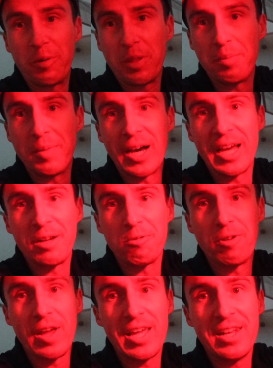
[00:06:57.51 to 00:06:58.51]
with my
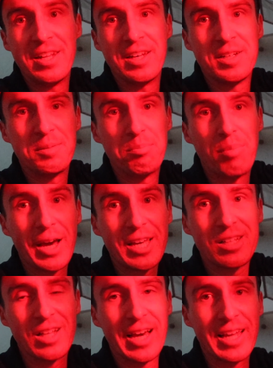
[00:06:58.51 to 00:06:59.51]
red
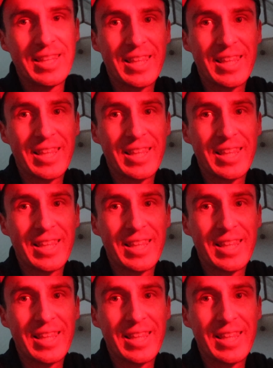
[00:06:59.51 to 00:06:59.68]
bike light.